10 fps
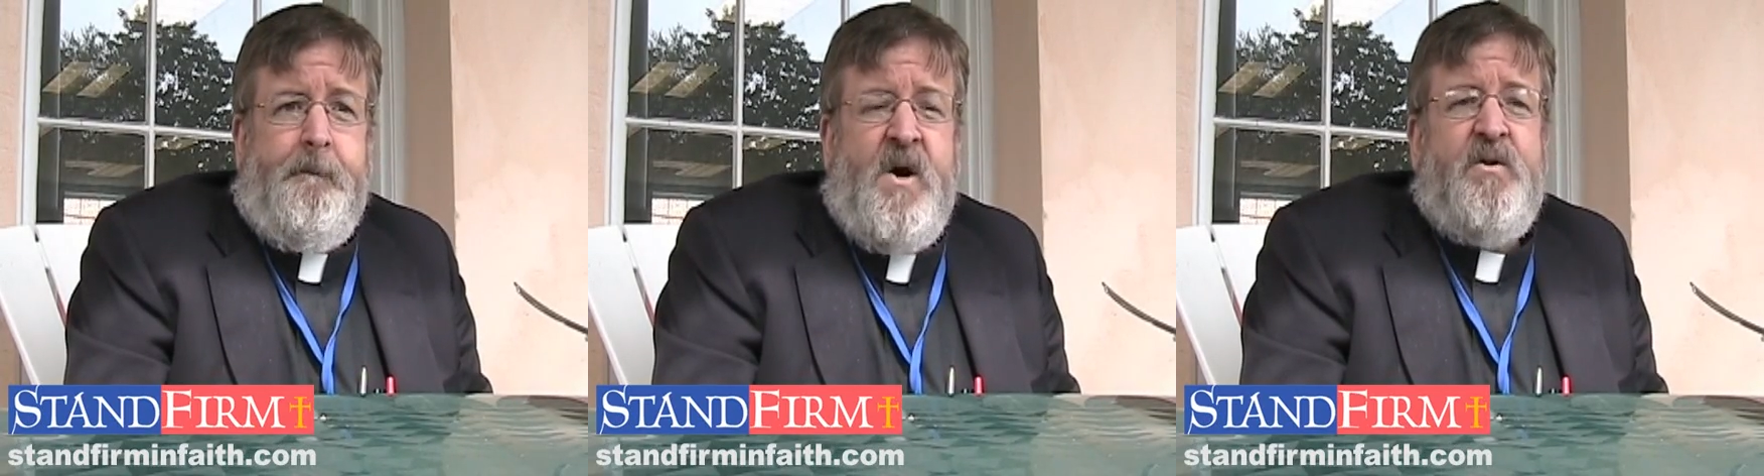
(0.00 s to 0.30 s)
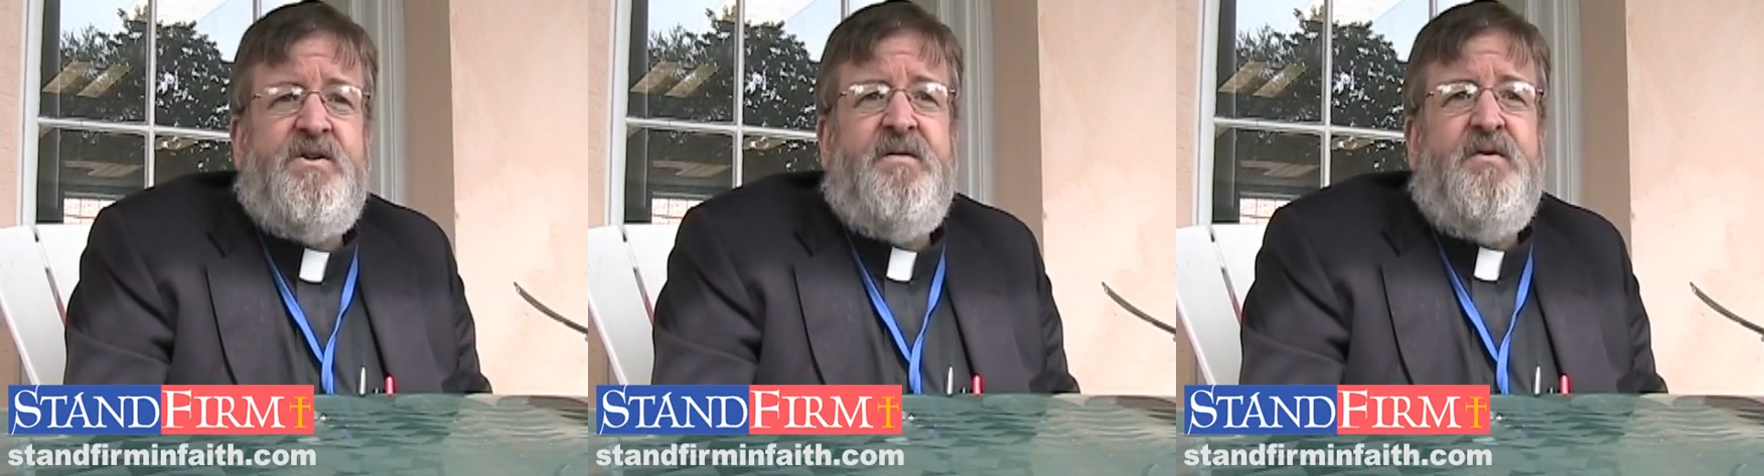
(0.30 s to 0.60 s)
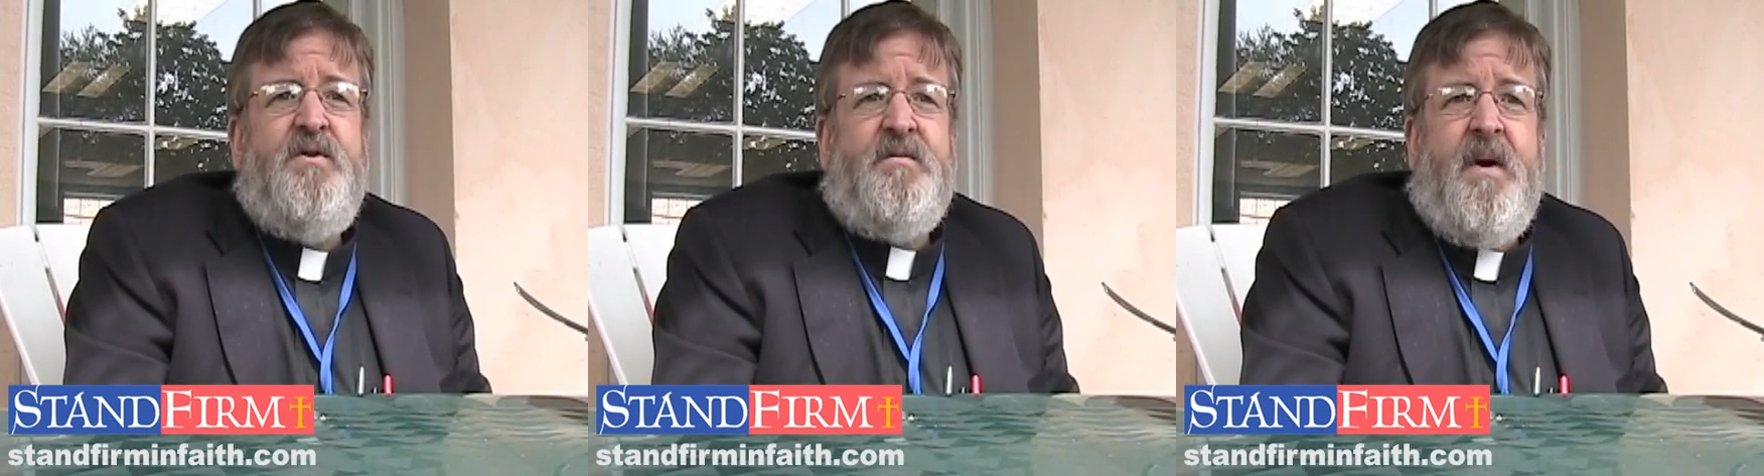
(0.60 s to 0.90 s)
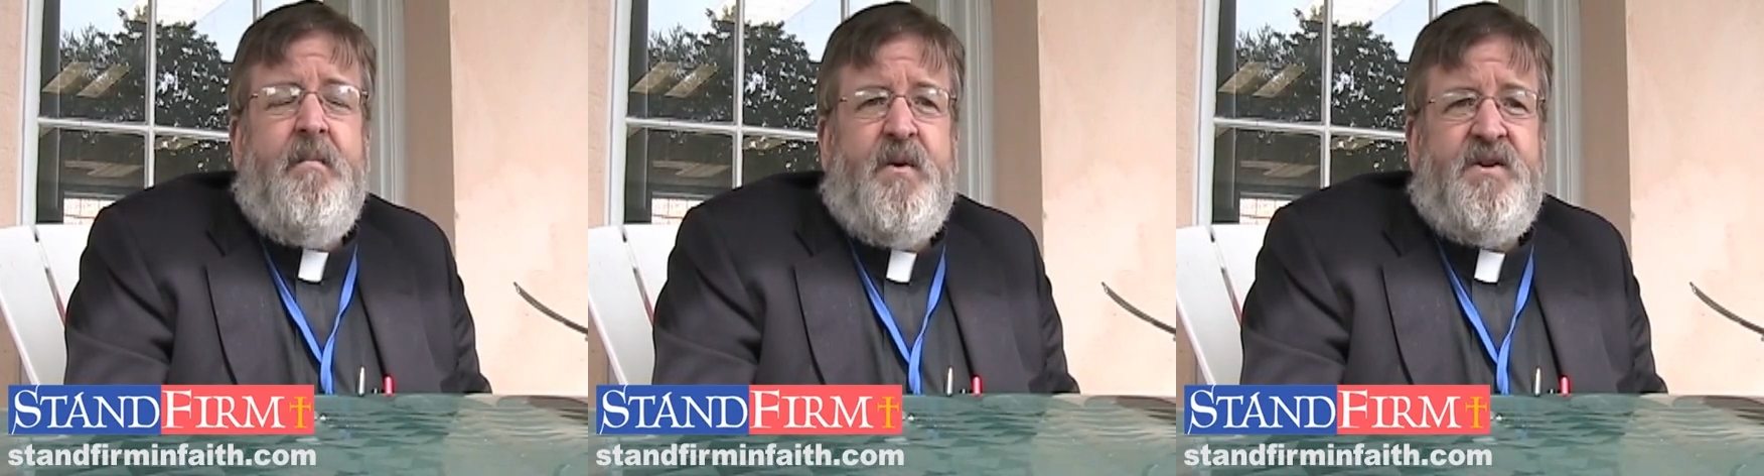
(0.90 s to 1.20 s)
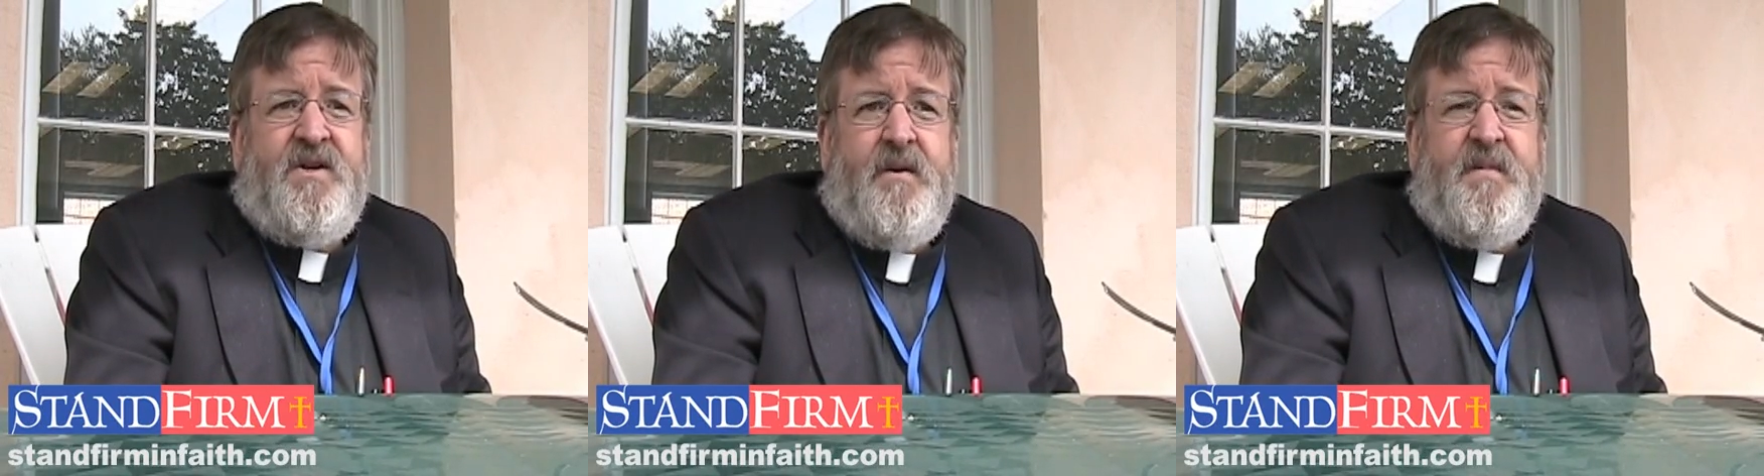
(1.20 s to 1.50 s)
most of whose
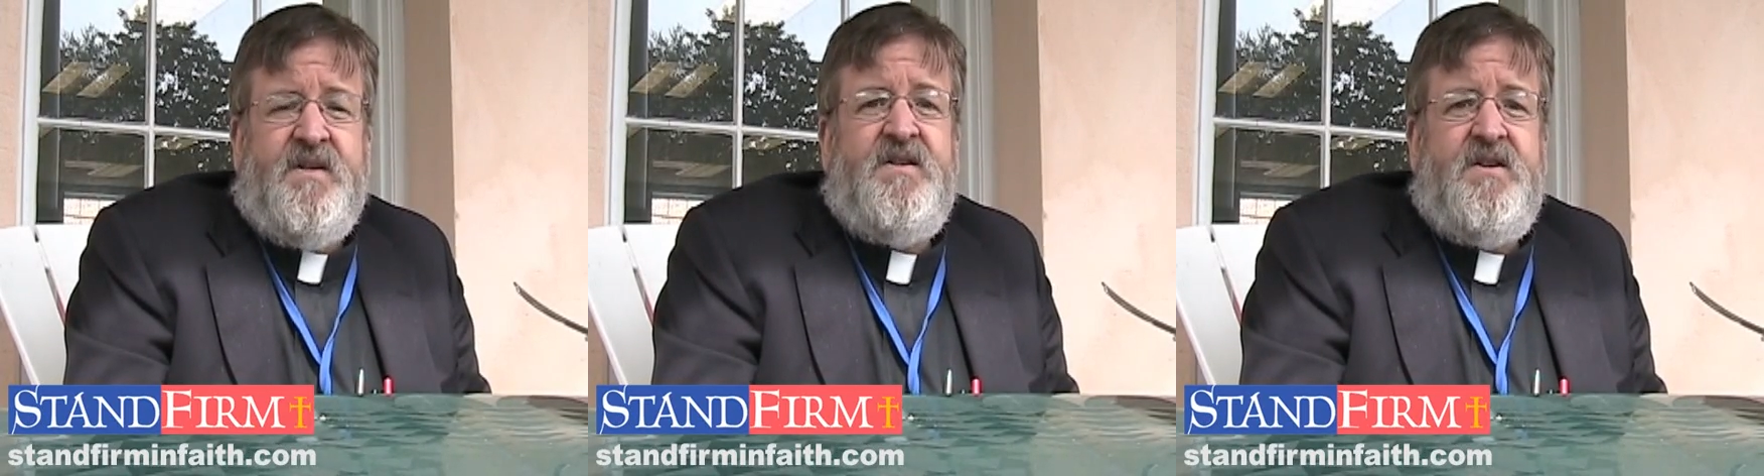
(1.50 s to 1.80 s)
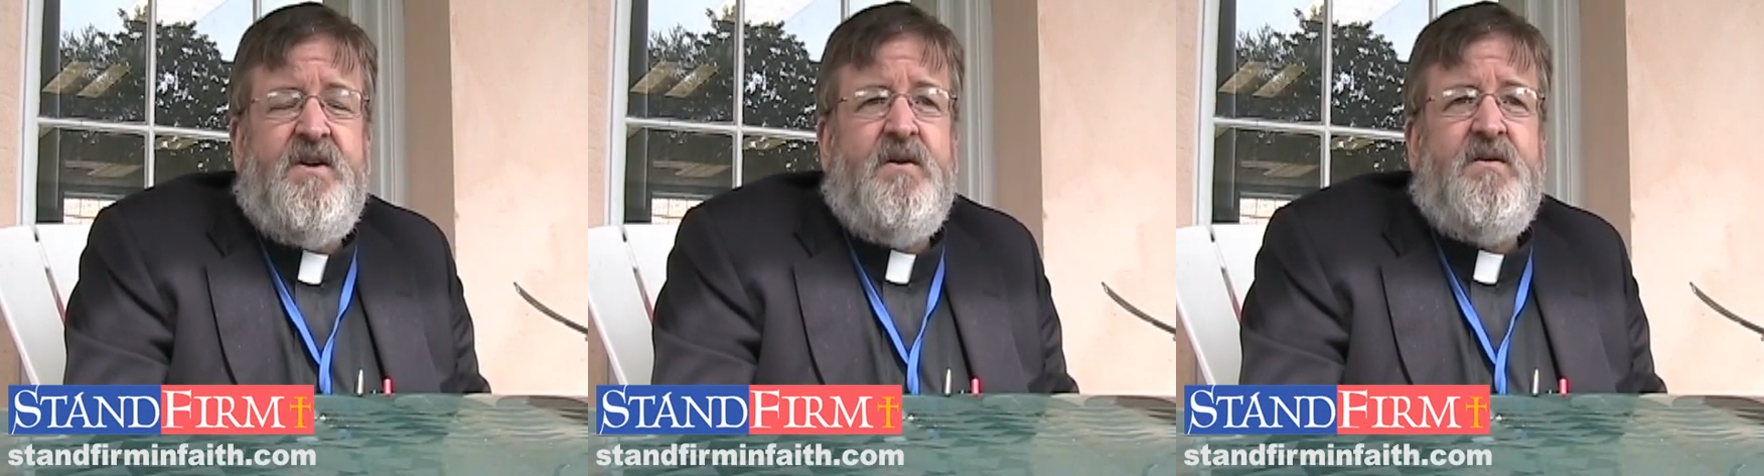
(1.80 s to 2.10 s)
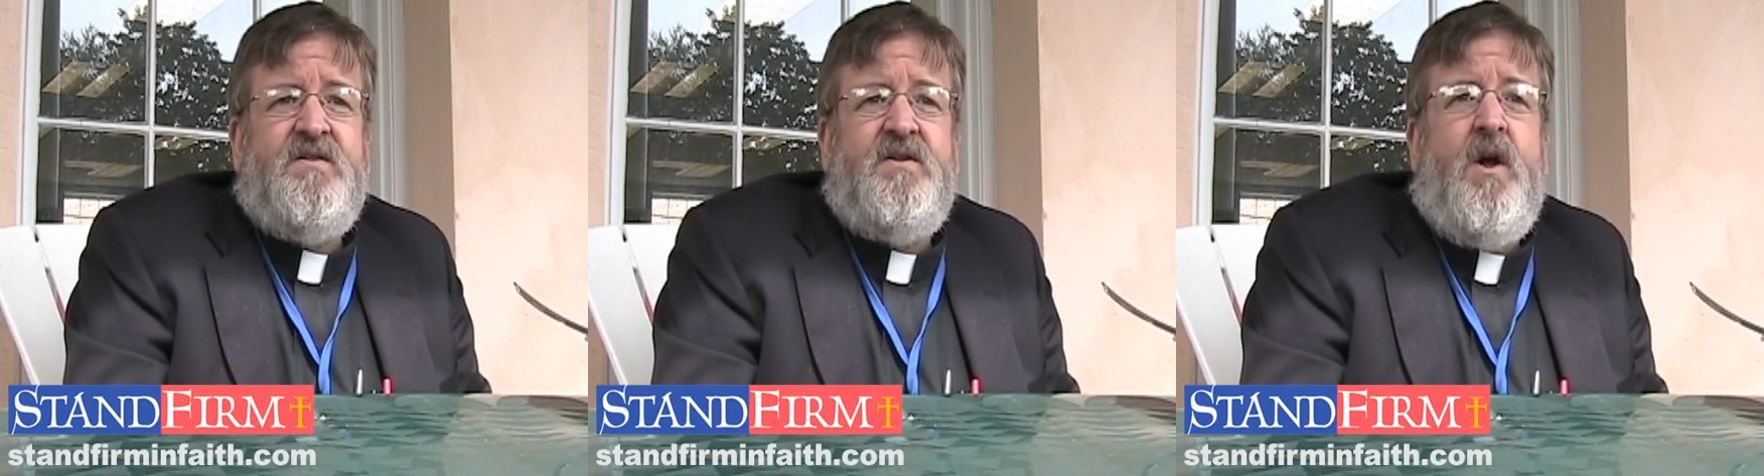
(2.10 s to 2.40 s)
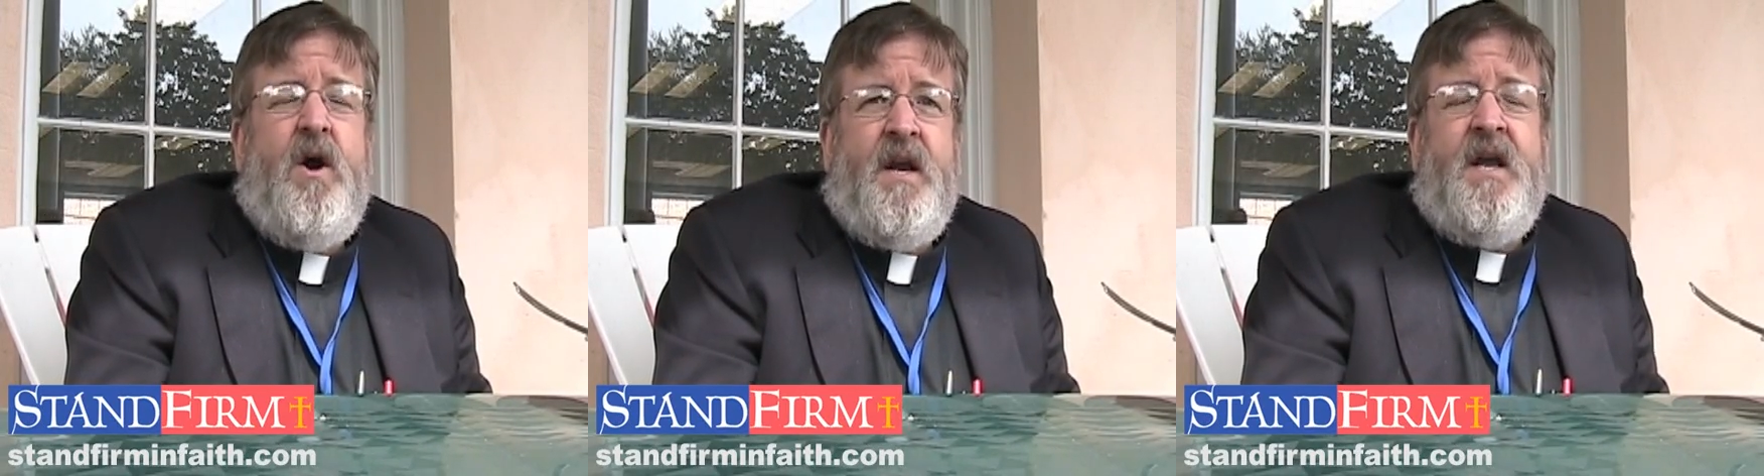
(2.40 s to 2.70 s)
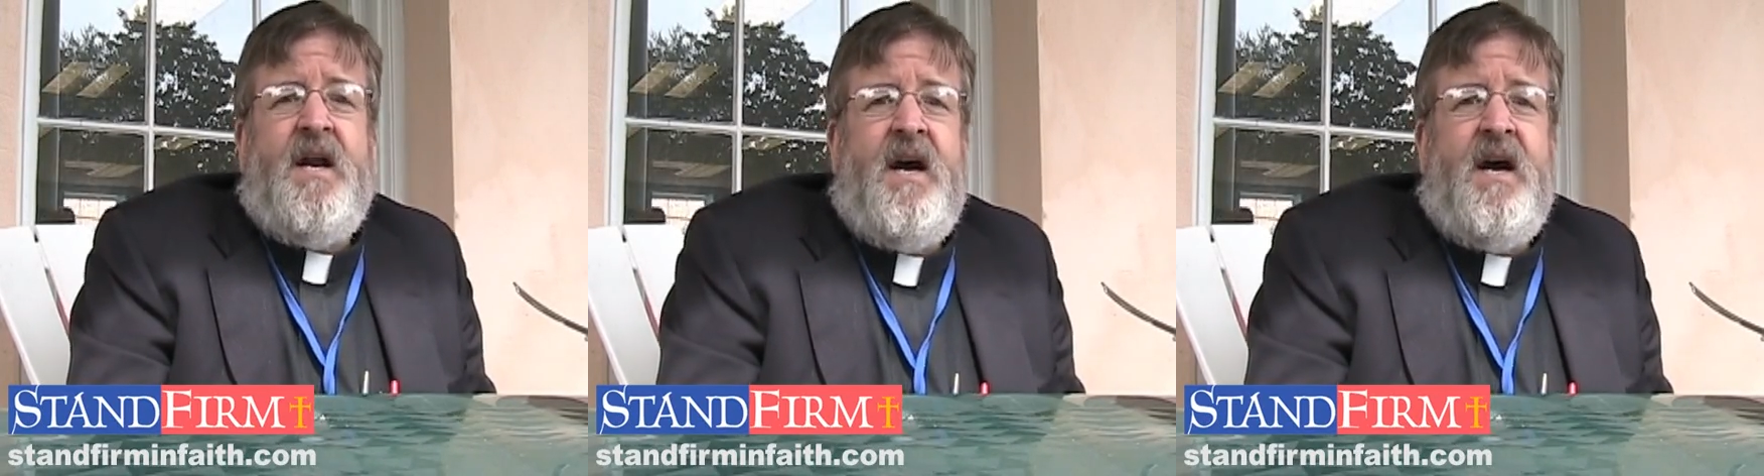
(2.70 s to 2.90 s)
membership is still slogging it